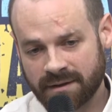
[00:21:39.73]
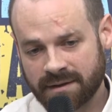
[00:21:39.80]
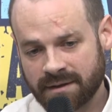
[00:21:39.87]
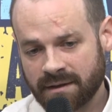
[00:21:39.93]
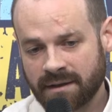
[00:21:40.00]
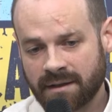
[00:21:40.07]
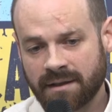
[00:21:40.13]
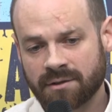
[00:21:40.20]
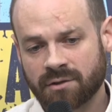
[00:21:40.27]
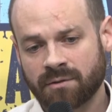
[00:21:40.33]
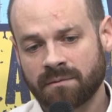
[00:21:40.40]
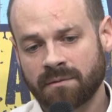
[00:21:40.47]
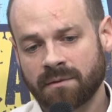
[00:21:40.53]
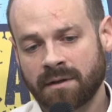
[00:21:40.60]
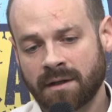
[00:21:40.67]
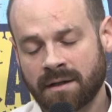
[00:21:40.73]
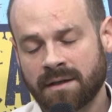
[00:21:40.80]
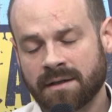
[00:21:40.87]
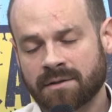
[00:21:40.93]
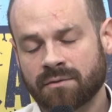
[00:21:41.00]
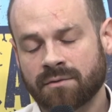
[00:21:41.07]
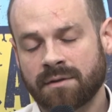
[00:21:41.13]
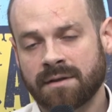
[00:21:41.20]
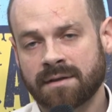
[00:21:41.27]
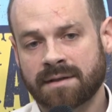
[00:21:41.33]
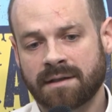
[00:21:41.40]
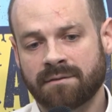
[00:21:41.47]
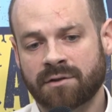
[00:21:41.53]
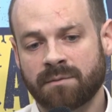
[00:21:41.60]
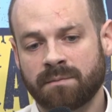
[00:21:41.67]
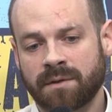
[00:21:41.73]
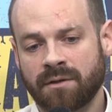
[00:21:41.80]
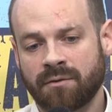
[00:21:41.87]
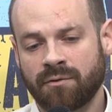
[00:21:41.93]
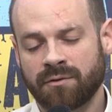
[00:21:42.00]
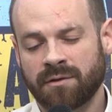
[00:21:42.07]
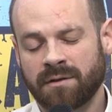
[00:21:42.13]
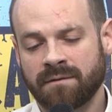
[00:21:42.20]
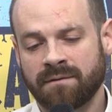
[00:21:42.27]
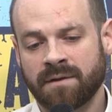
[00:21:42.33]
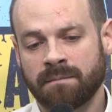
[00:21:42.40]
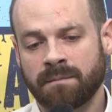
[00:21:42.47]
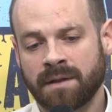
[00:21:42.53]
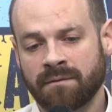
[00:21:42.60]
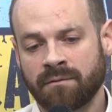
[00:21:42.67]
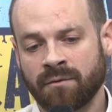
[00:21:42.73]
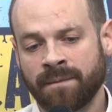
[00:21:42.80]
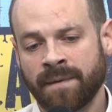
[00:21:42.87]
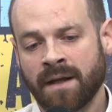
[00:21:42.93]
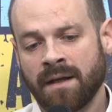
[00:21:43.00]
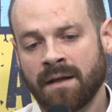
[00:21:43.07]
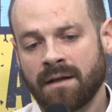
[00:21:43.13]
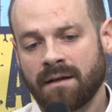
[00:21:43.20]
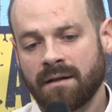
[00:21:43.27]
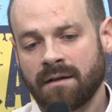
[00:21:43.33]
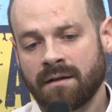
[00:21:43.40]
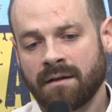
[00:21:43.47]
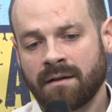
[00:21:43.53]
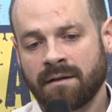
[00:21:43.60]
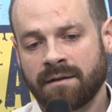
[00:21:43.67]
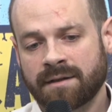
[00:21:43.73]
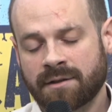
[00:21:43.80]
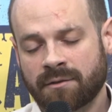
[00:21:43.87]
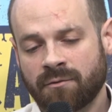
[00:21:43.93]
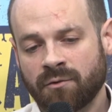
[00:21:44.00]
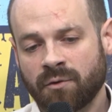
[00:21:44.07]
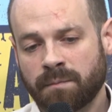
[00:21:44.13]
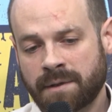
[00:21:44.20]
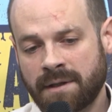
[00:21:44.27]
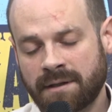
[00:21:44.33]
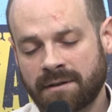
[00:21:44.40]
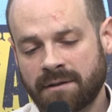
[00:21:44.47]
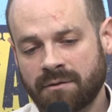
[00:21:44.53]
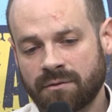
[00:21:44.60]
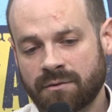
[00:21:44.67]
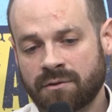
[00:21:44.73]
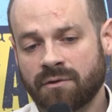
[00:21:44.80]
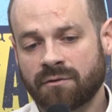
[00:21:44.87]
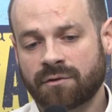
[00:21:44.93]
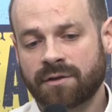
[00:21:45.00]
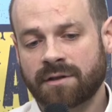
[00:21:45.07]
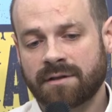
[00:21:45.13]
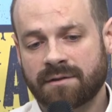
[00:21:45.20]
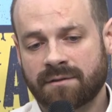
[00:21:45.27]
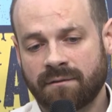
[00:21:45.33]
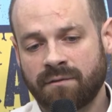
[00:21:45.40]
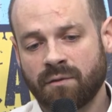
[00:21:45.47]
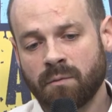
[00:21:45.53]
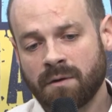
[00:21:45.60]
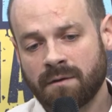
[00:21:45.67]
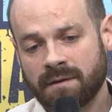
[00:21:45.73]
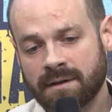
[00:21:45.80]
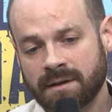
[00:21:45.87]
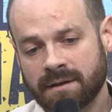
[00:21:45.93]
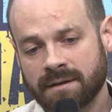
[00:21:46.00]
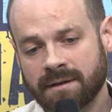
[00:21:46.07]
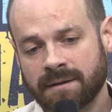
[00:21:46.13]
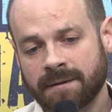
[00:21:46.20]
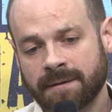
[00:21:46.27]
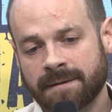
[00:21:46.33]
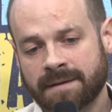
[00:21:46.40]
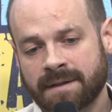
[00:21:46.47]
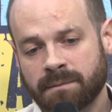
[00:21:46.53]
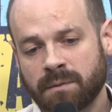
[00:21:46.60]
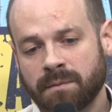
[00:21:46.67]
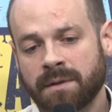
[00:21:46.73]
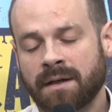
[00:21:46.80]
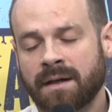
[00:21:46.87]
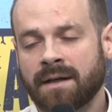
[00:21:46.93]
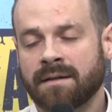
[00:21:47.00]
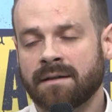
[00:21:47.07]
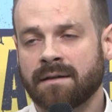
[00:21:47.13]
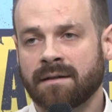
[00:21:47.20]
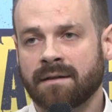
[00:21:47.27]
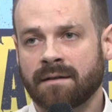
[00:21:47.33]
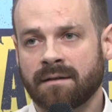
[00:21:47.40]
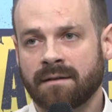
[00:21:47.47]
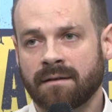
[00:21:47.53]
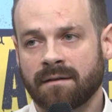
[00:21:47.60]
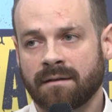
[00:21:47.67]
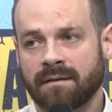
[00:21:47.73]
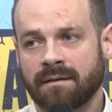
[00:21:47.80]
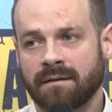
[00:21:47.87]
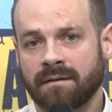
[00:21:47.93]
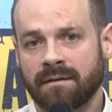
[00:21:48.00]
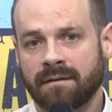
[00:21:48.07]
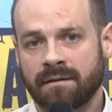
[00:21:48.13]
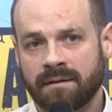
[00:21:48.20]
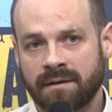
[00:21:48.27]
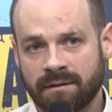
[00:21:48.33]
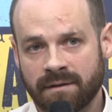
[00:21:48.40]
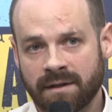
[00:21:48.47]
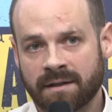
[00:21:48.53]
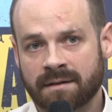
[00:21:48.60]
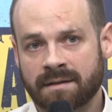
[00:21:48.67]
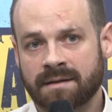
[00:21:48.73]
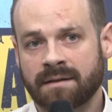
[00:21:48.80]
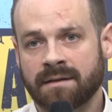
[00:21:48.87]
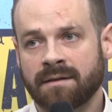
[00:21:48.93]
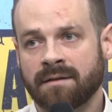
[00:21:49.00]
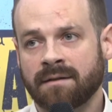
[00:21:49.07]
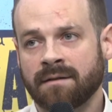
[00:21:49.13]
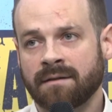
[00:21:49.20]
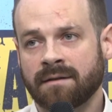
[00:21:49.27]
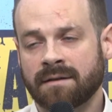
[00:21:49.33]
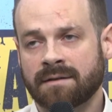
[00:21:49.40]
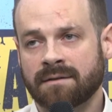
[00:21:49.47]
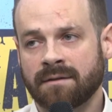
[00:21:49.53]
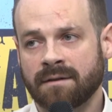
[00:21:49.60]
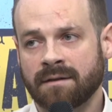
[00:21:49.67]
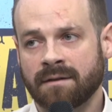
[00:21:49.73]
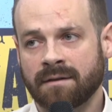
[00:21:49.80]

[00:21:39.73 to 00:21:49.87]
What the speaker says: when people do not want to demonstrate some pieces of their or some parts of their personal life, but they are forced to do this in front of the police. But